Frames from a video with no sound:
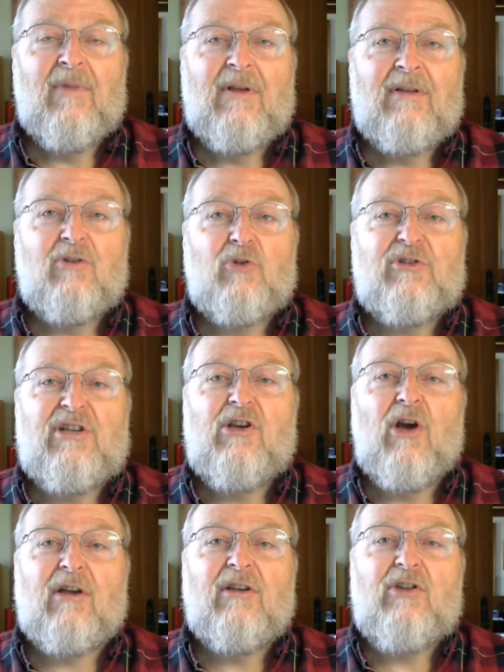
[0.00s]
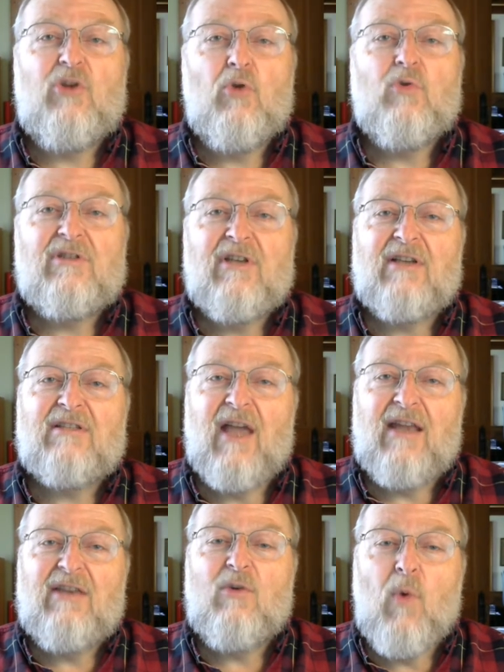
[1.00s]
So she got to use this
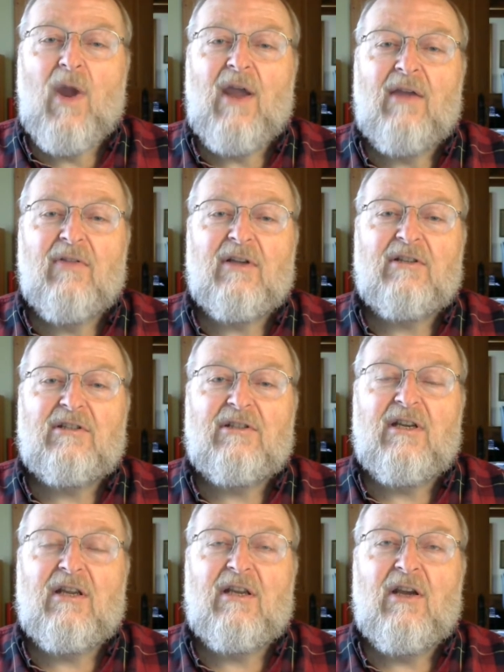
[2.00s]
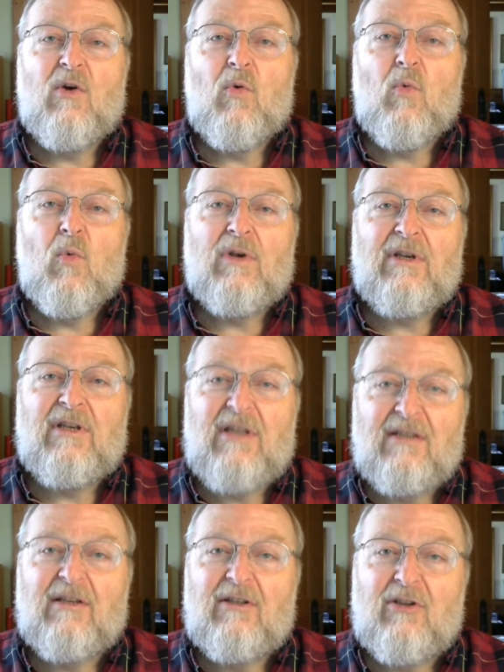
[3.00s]
any way that she
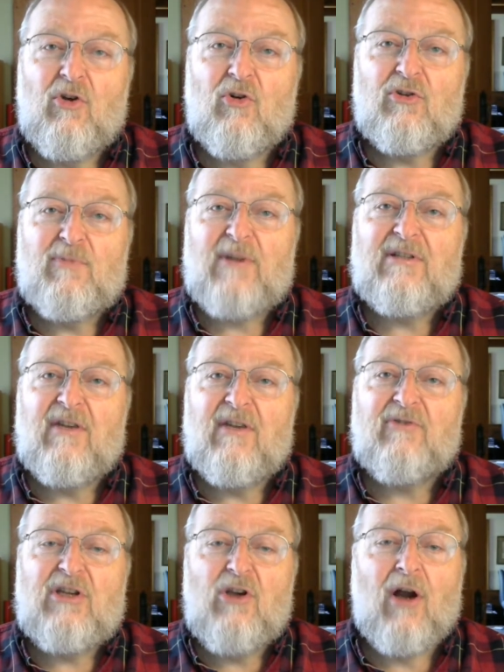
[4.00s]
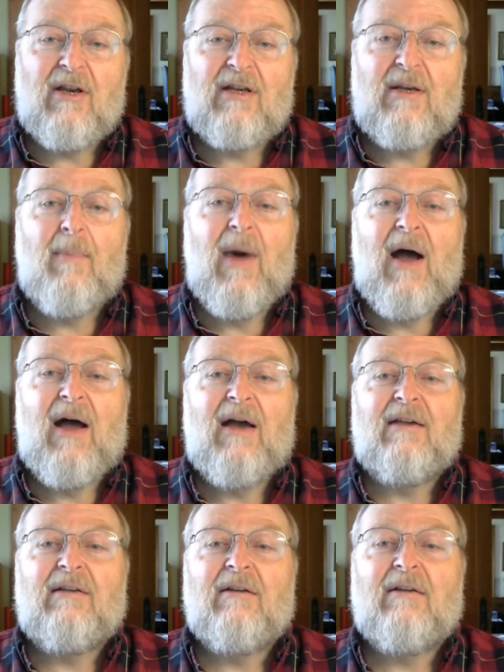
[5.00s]
needed to, especially if she got in a
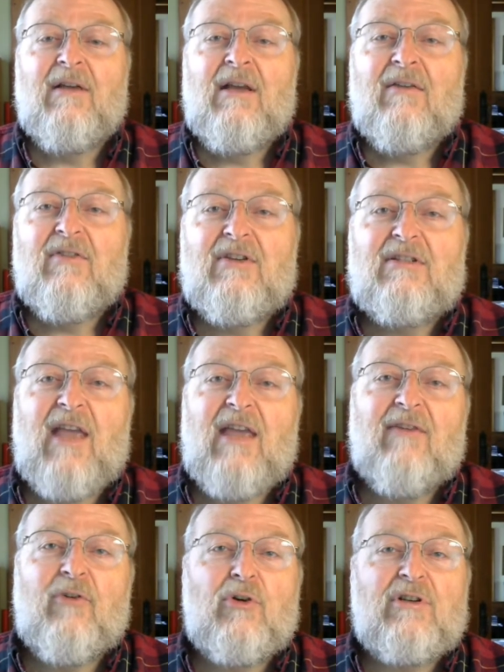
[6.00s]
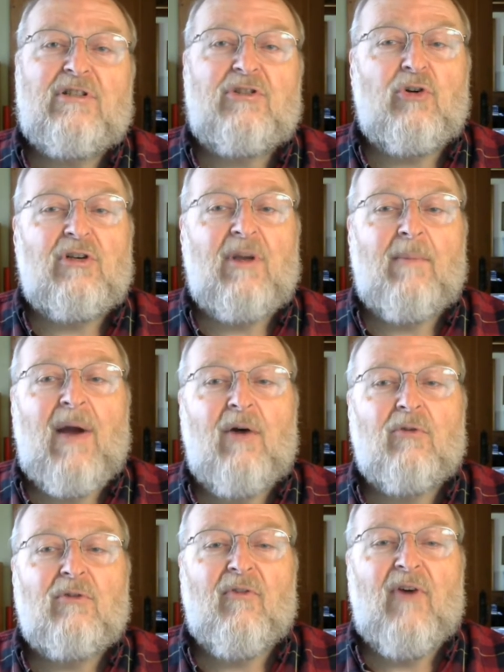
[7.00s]
bind. This gave her a certain
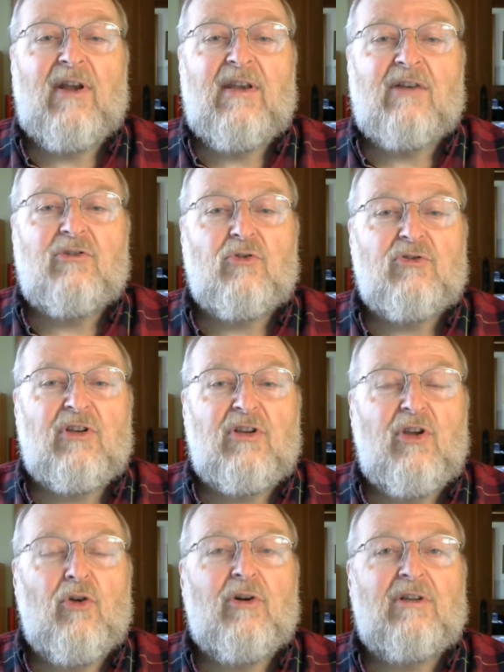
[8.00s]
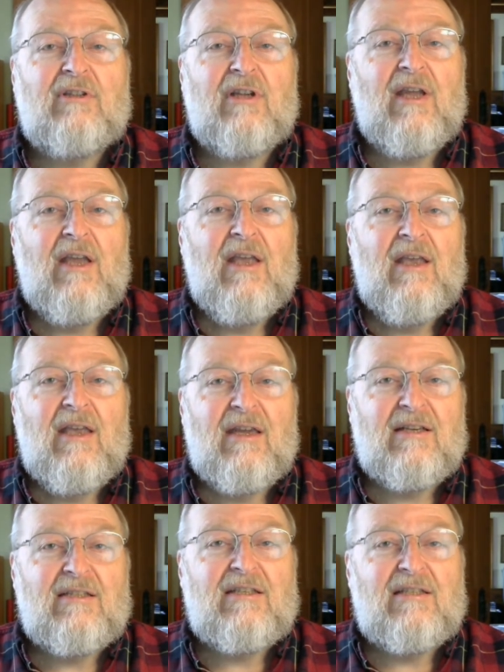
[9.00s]
amount of financial security in
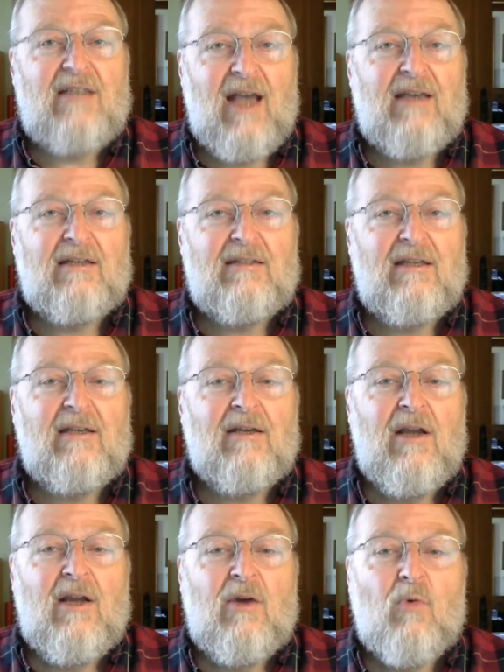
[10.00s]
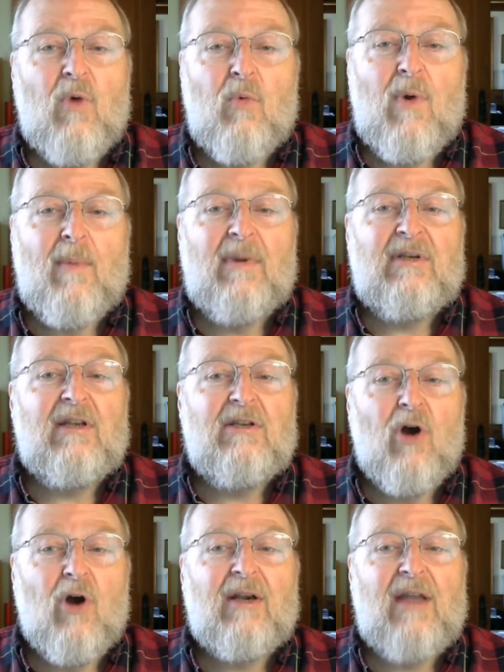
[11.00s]
a society where women did
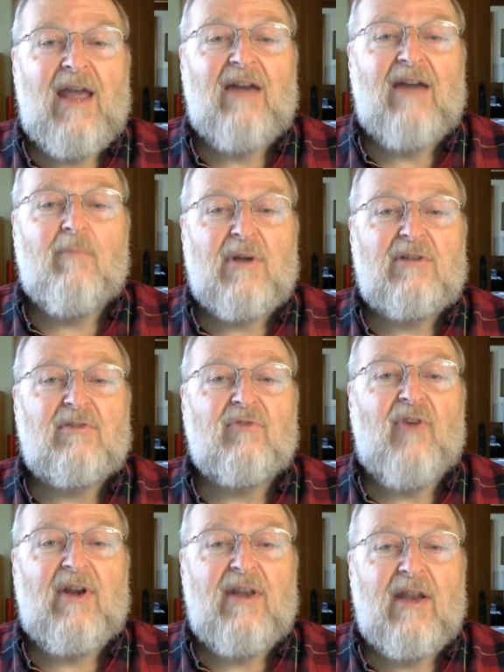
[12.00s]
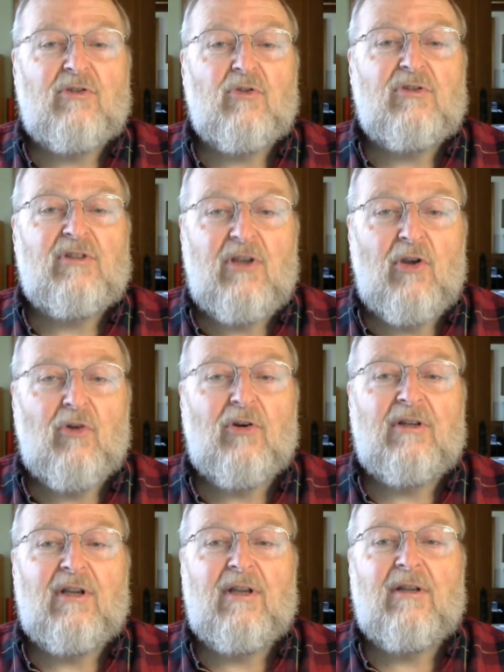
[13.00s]
not have much financial
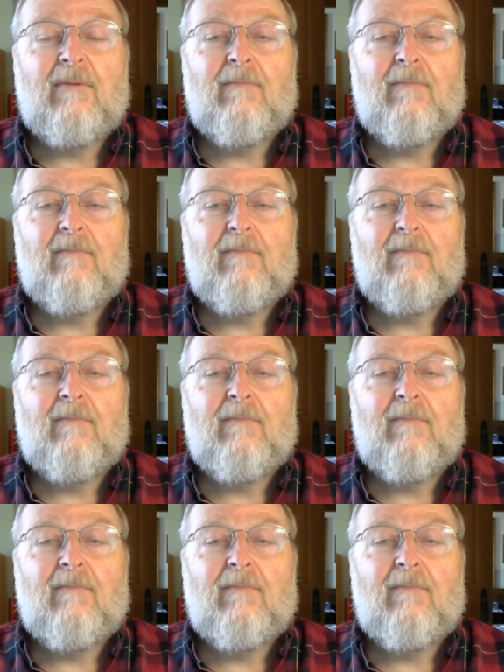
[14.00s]
security.